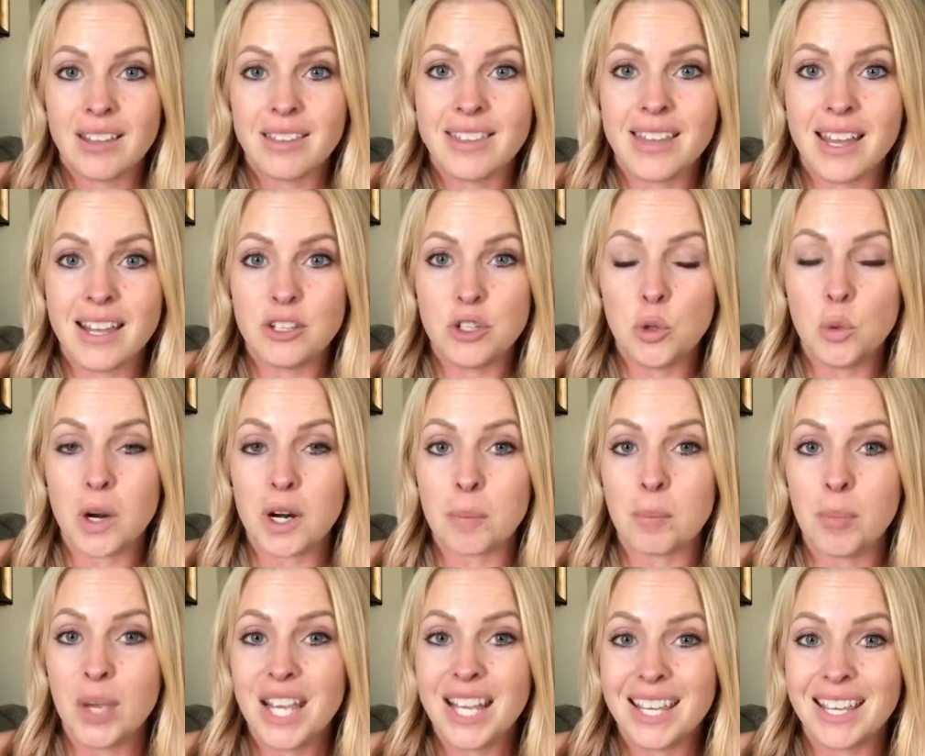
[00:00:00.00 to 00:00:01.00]
then you want to
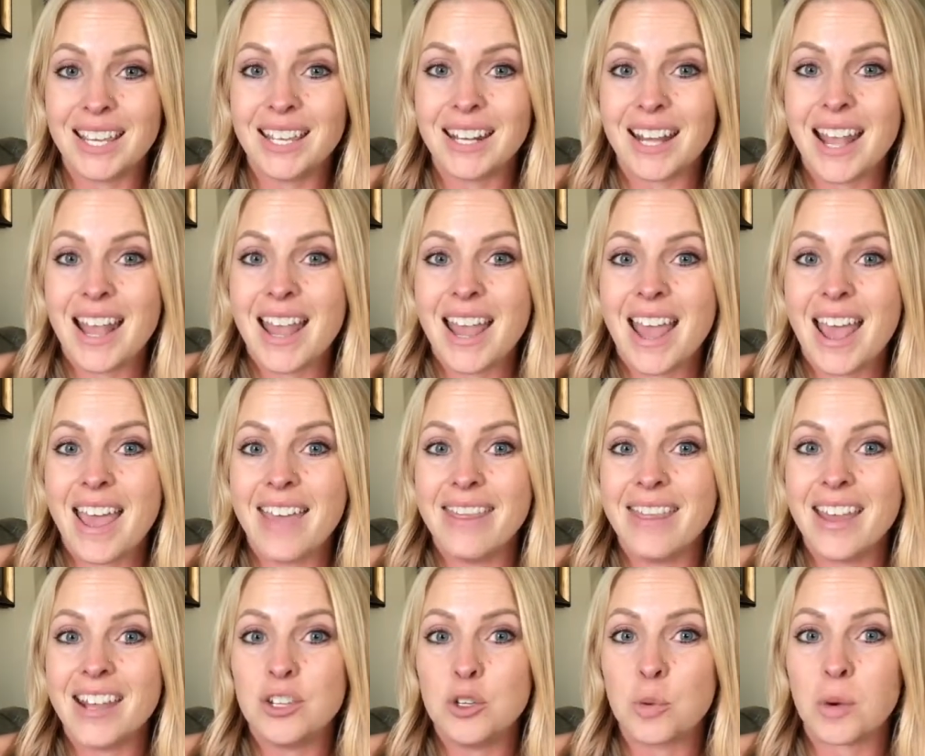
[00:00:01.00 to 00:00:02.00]
pick it and
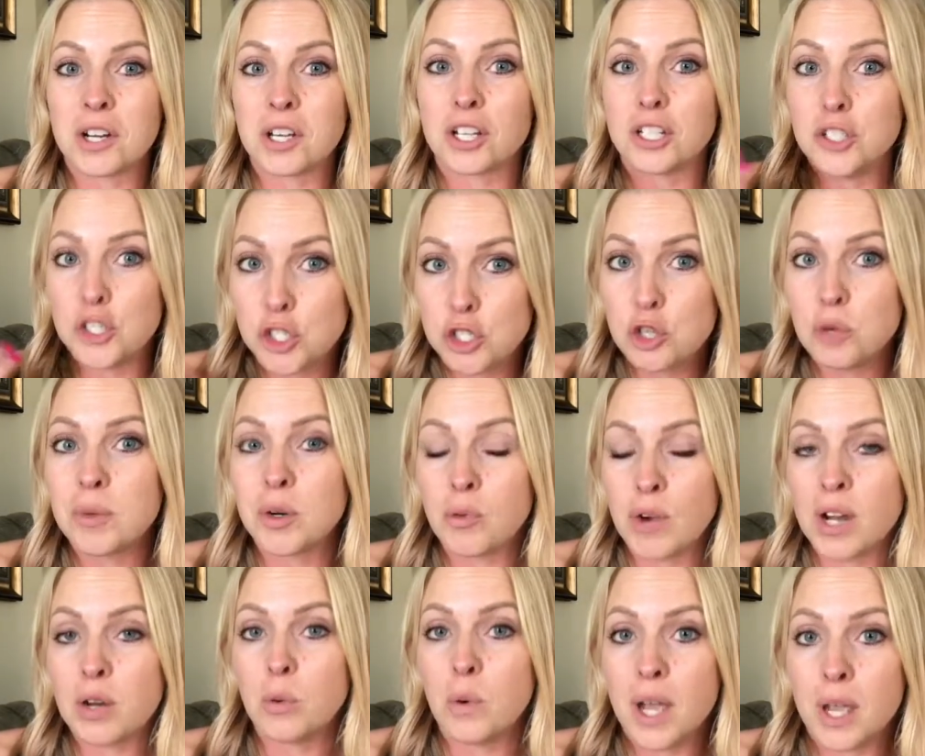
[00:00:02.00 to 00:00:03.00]
then you want to consume it
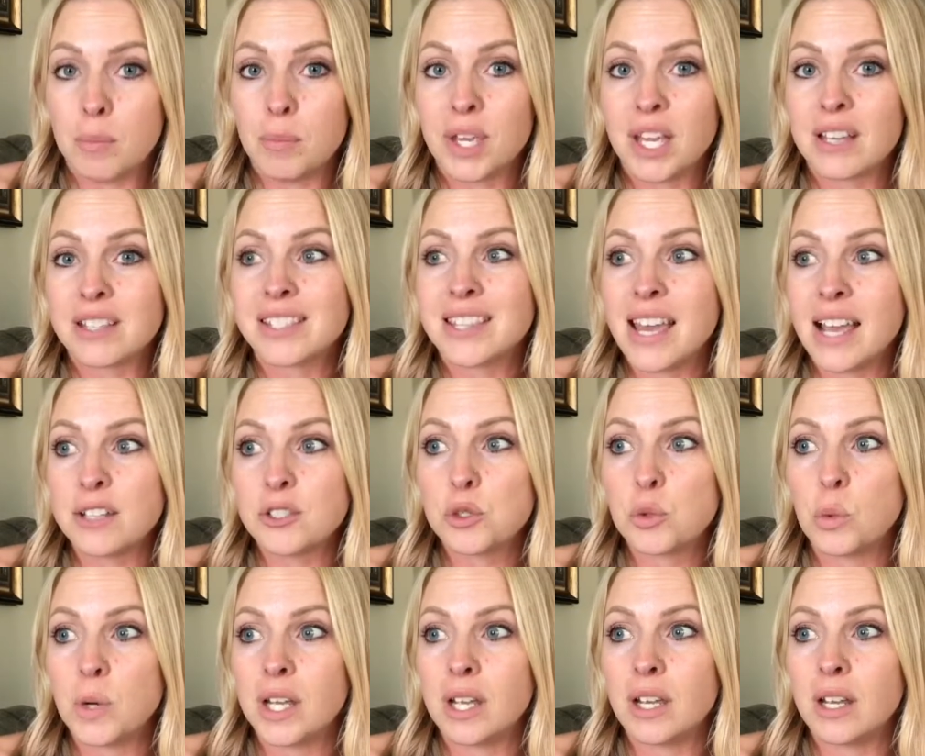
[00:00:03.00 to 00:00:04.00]
right away, because that's
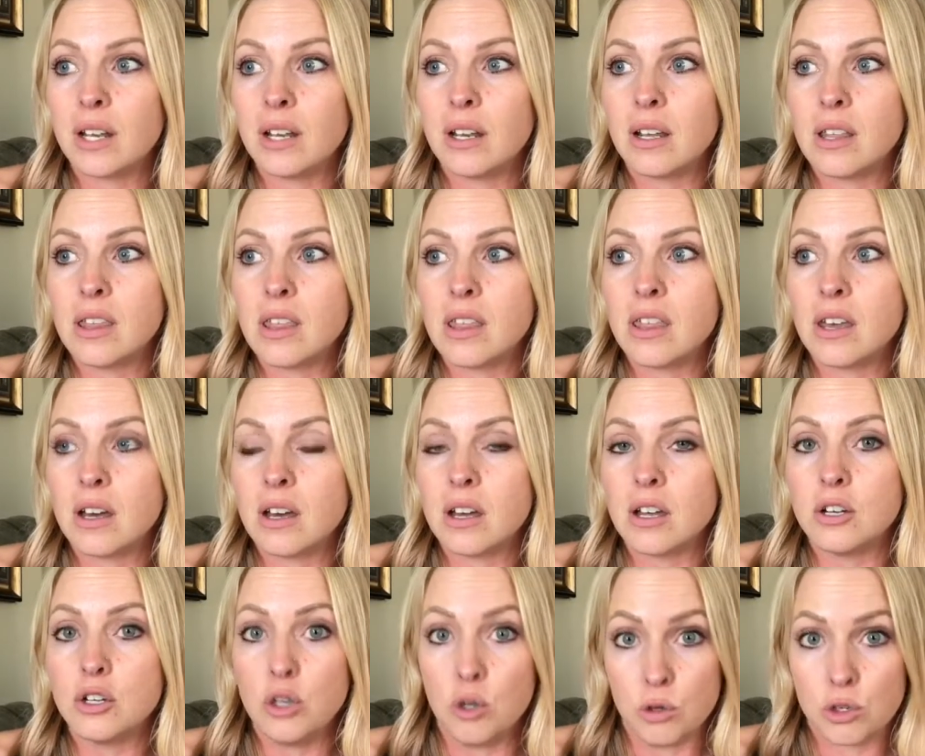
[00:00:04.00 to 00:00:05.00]
when
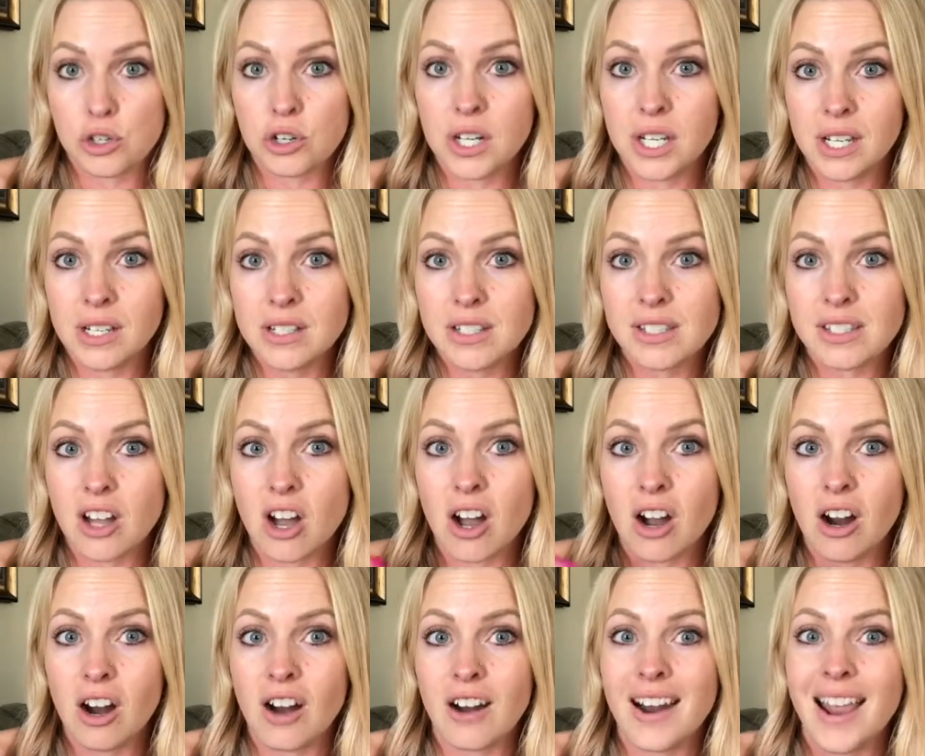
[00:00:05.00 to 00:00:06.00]
the nutrients
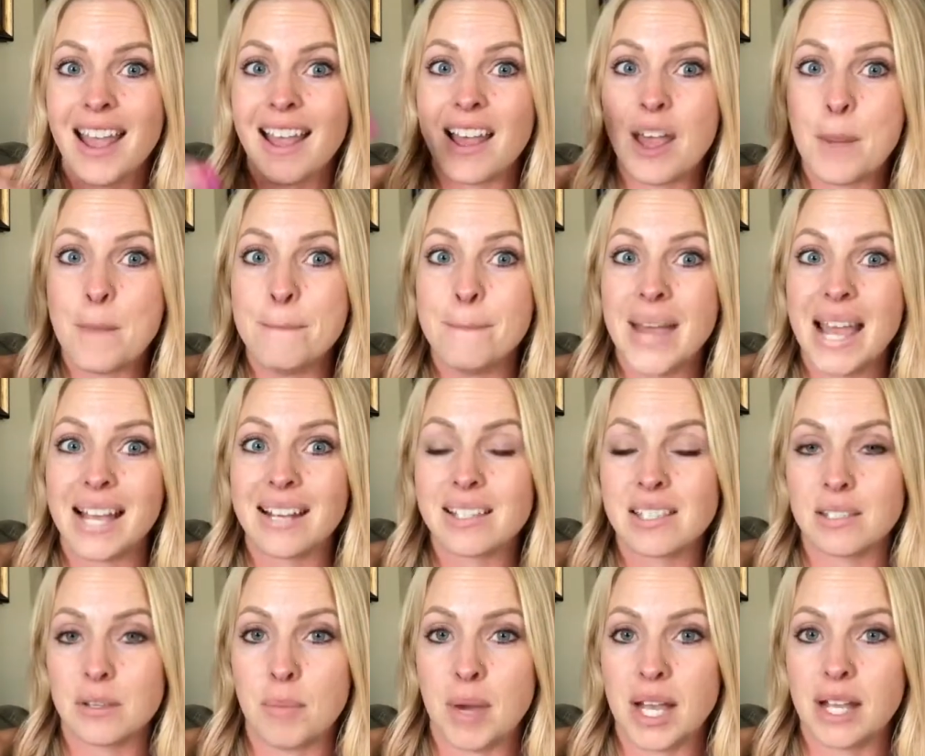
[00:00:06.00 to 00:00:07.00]
are
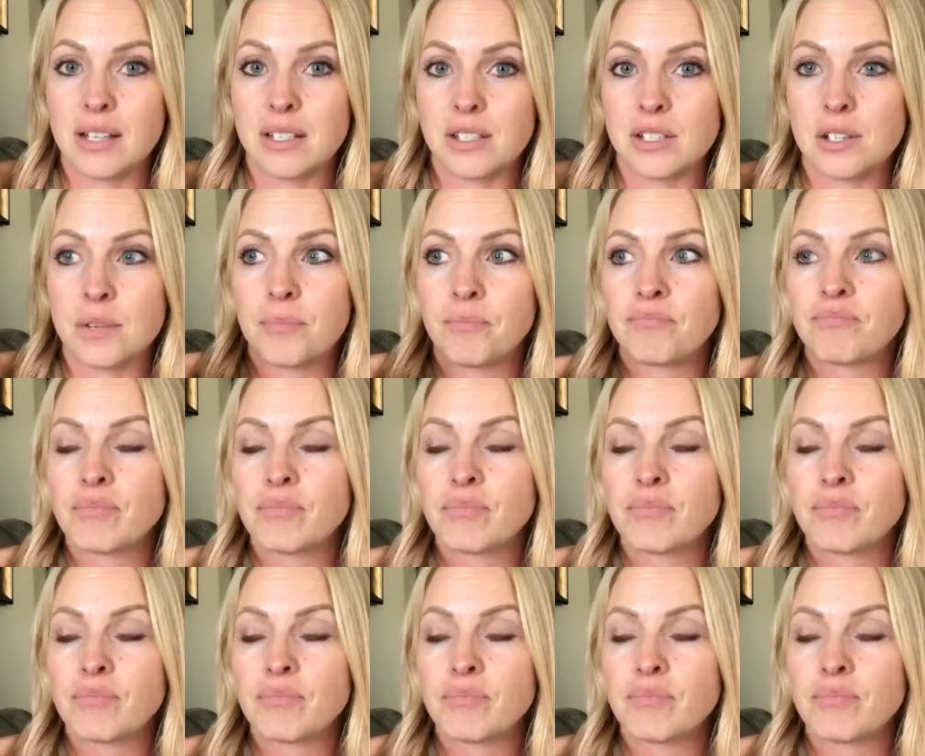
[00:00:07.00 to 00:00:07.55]
maximized.